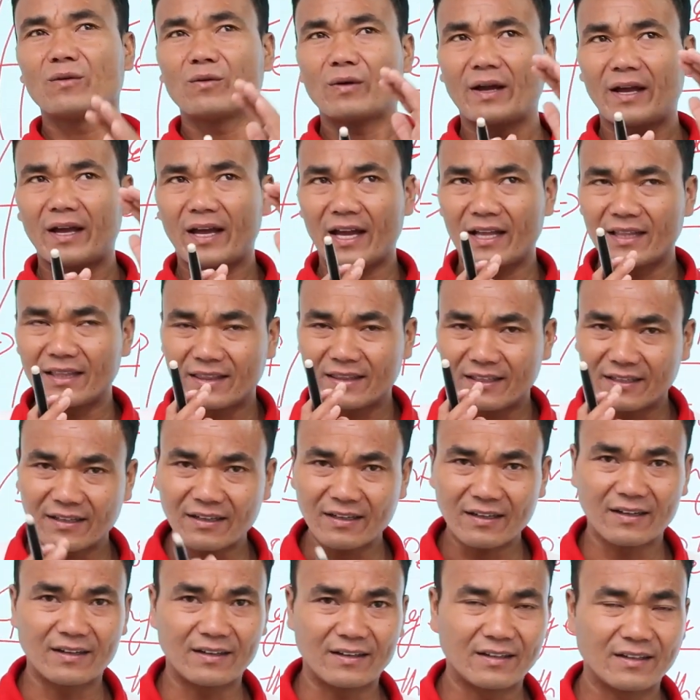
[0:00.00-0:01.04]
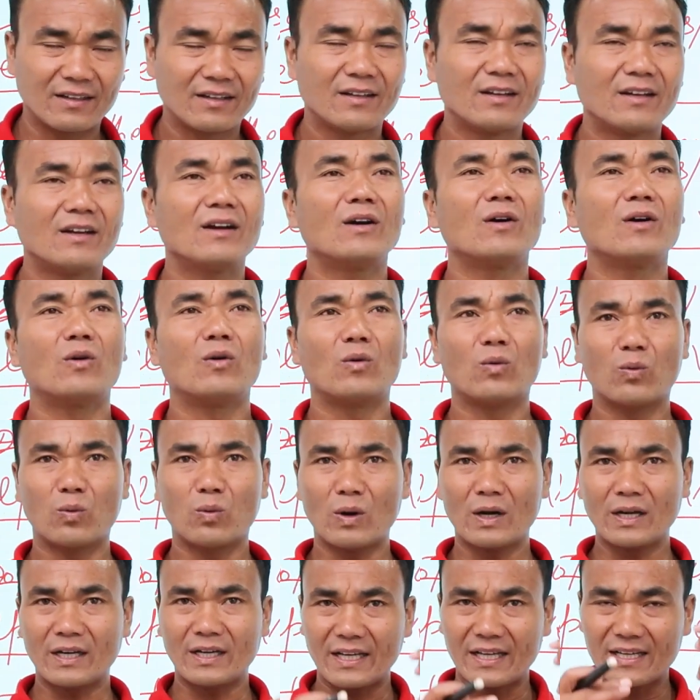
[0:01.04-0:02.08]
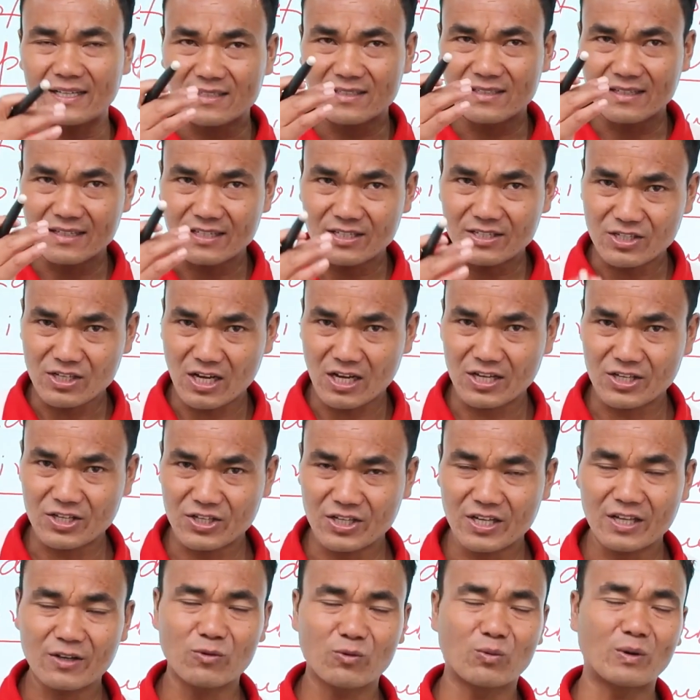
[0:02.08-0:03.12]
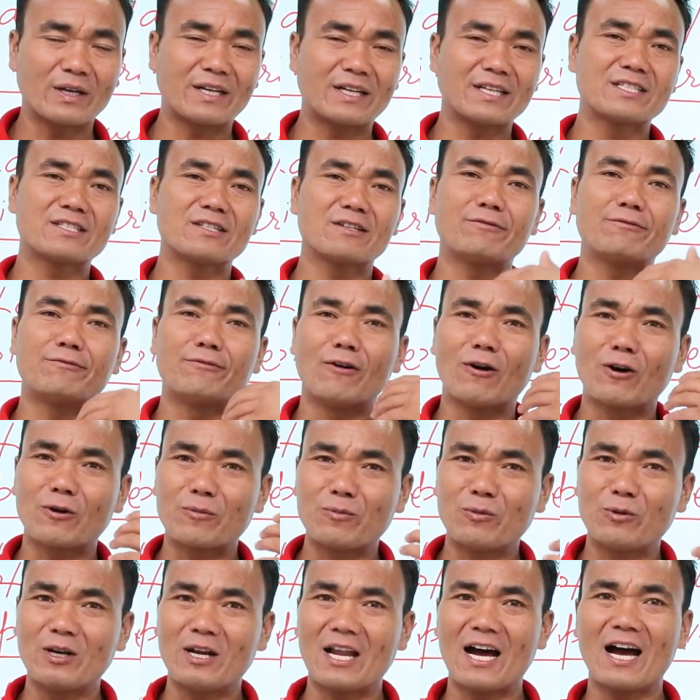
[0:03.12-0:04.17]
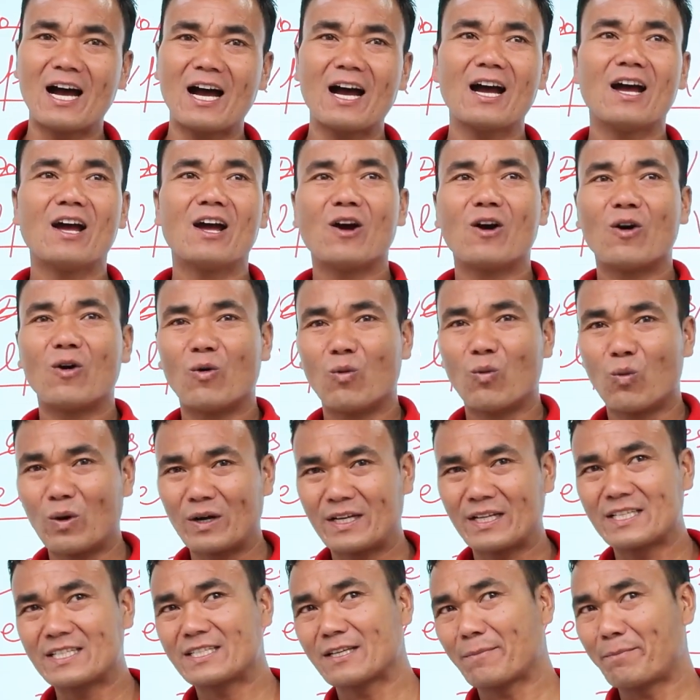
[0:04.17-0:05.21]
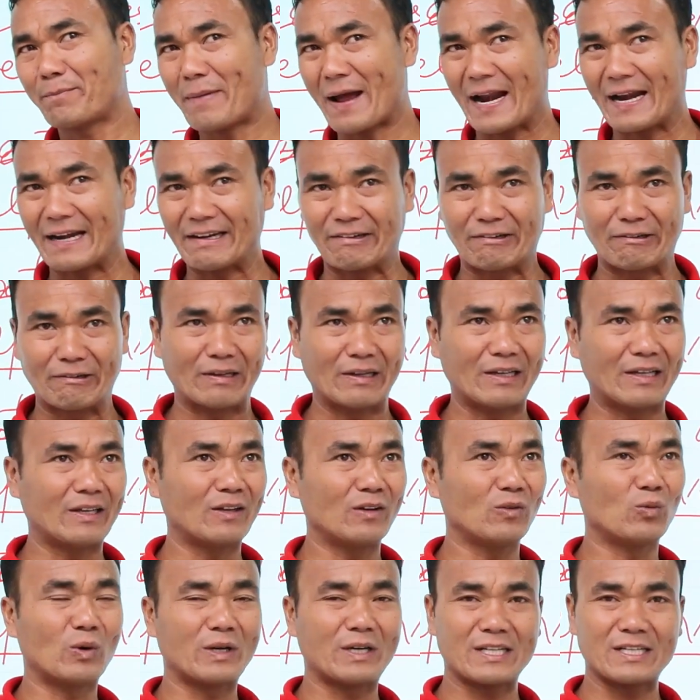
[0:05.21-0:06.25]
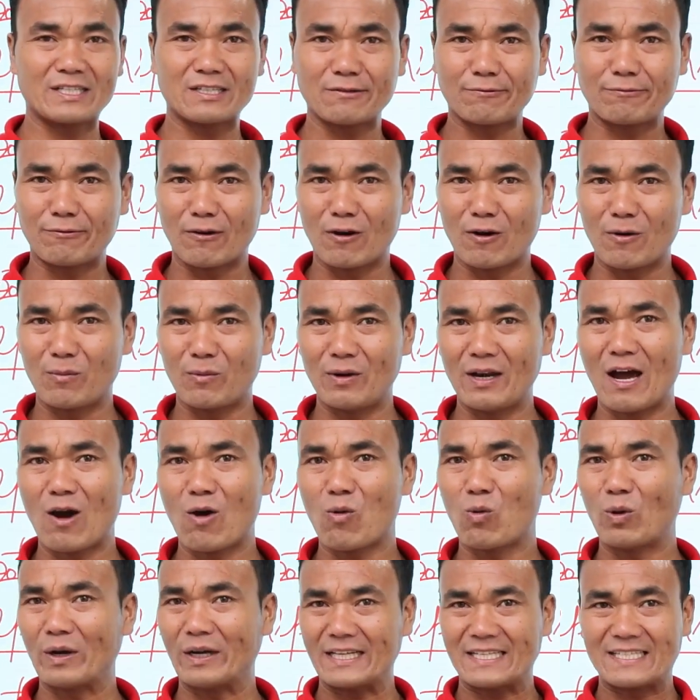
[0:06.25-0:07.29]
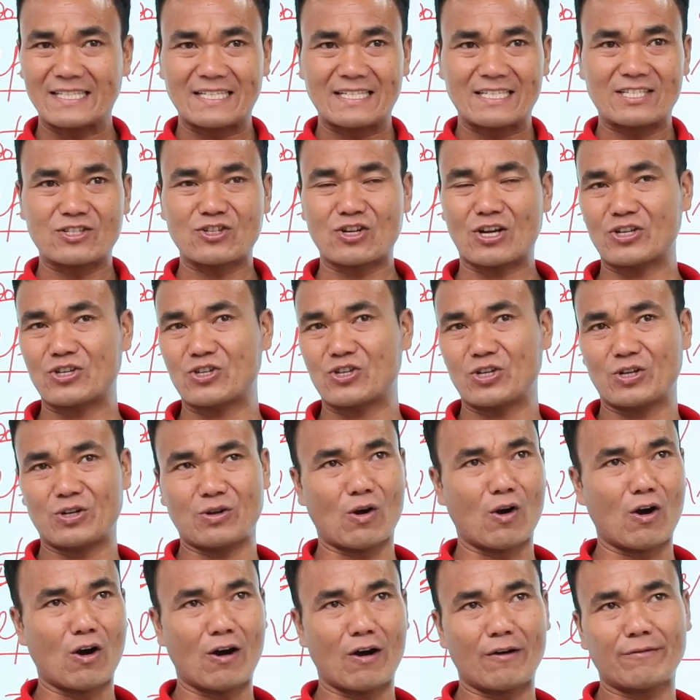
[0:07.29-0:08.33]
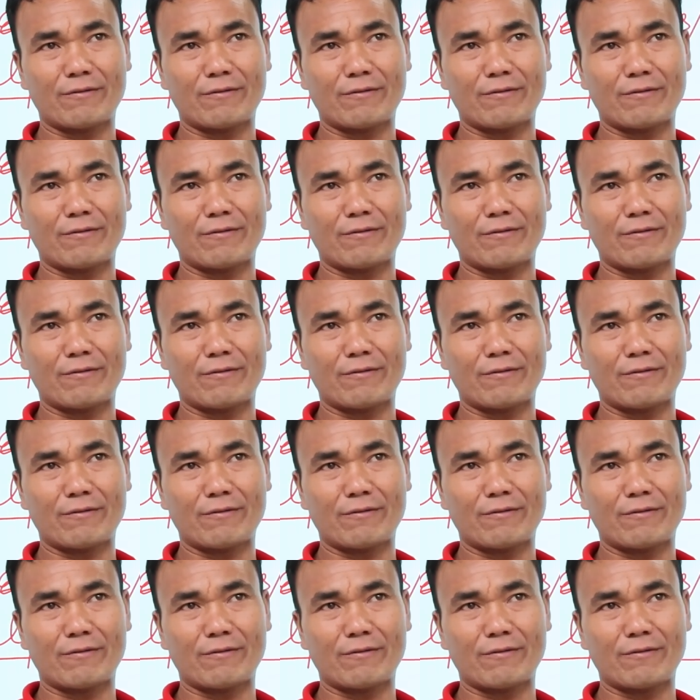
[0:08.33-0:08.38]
And third, what is the structure? What is the formula? what is the pattern, what is the formula, what is the structure of